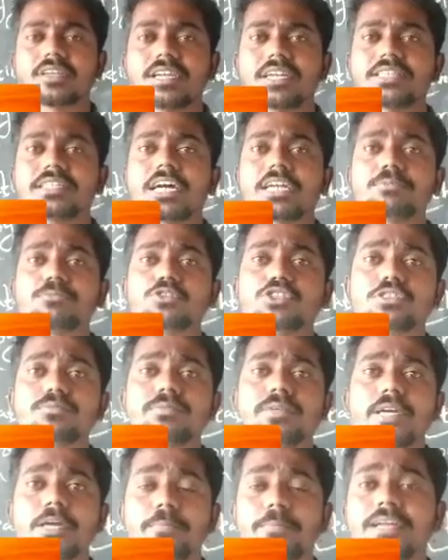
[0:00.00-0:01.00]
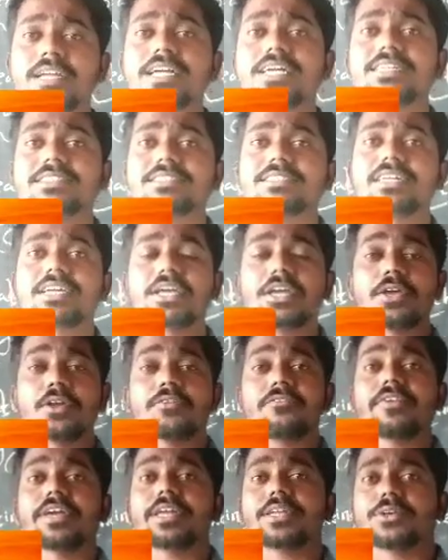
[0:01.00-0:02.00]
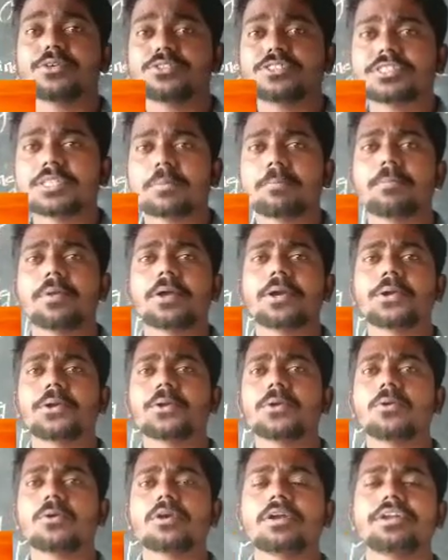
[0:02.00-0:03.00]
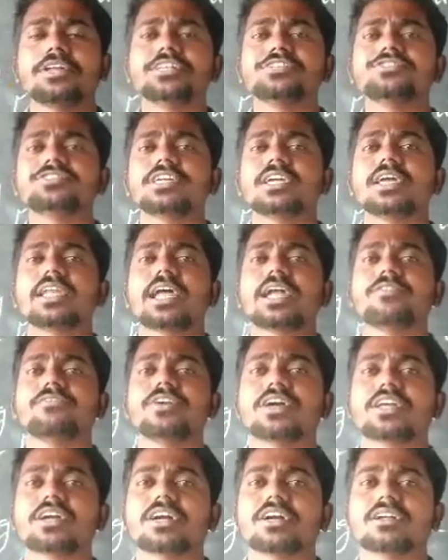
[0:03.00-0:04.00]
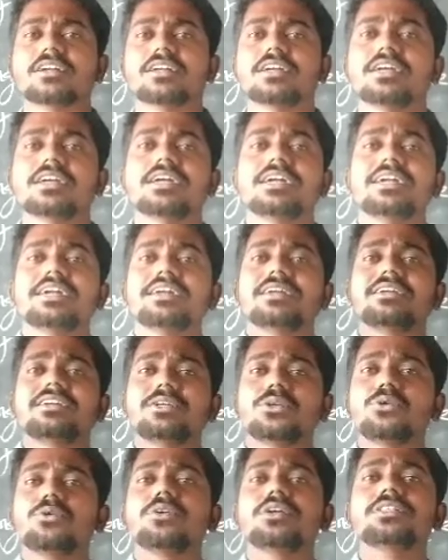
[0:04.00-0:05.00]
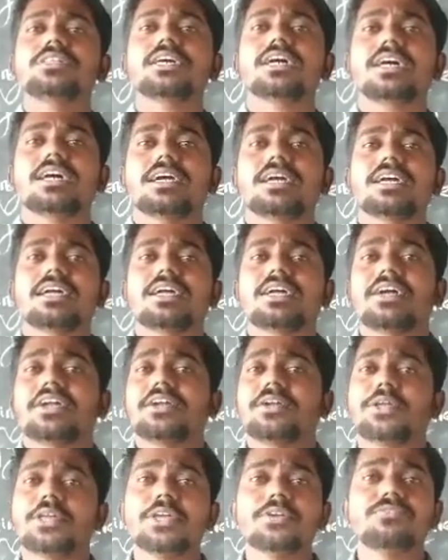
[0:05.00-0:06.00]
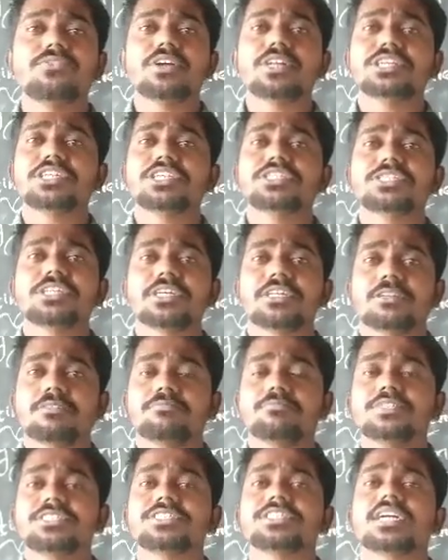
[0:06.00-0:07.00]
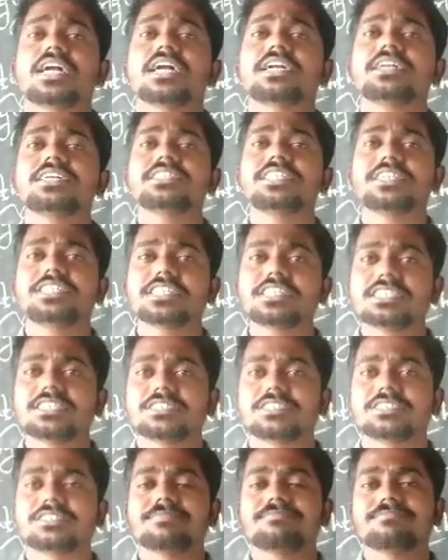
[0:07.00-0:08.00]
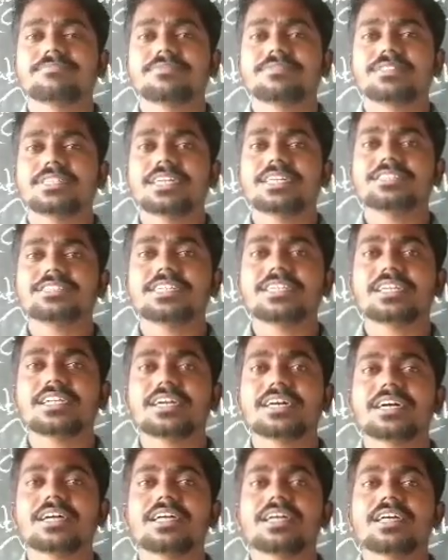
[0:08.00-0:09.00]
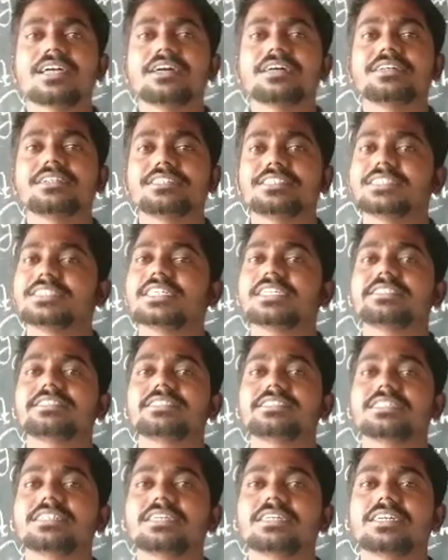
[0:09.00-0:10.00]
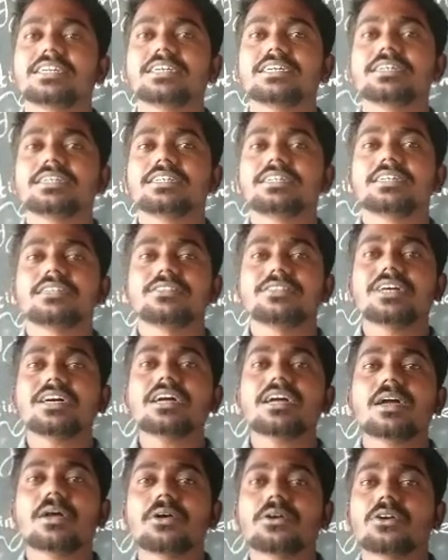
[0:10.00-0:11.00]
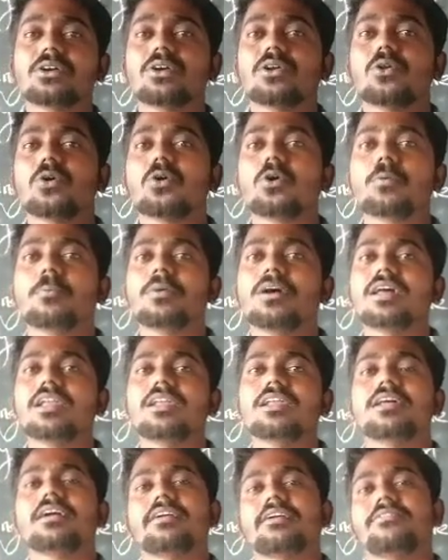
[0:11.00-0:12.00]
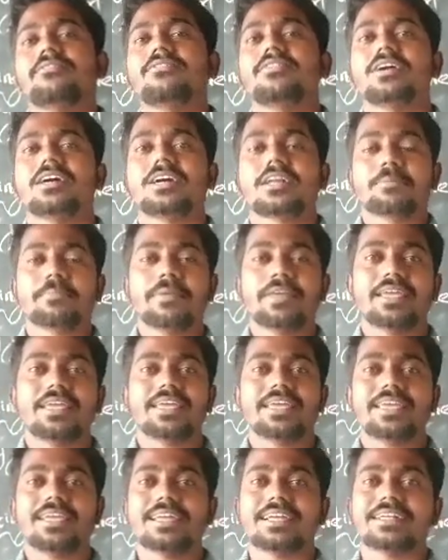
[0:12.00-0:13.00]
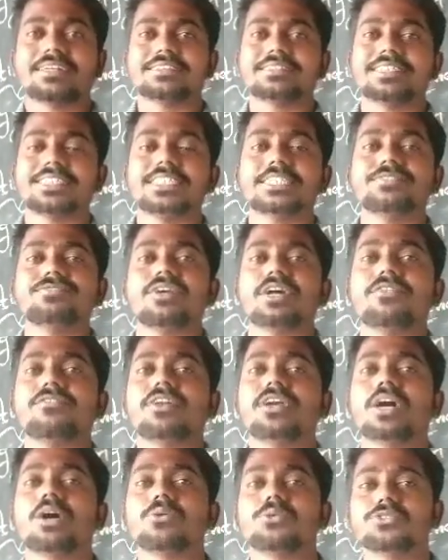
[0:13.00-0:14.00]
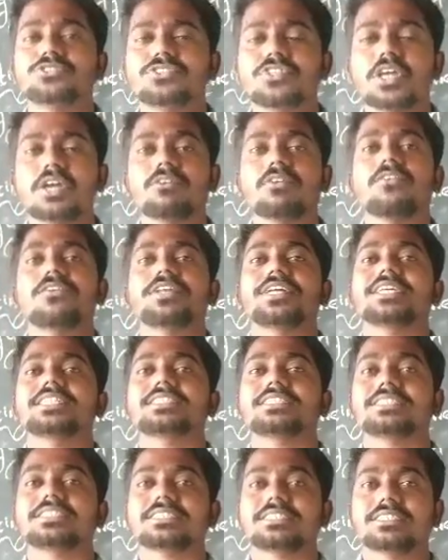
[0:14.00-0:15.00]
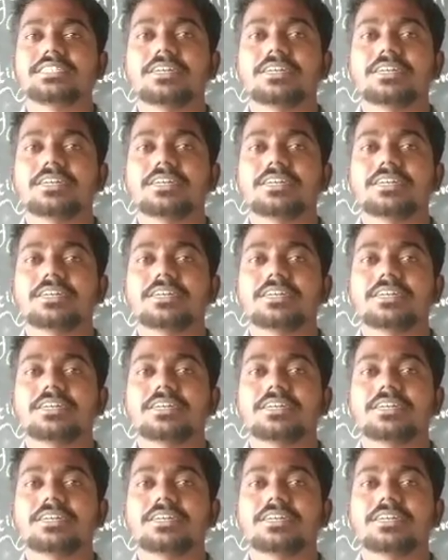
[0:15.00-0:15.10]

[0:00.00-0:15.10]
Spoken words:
in the atmosphere? Because we are using the petrol, diesel, and we are doing the deforestation, means cutting the trees, etc. Results the global warming. That is why we have to save our earth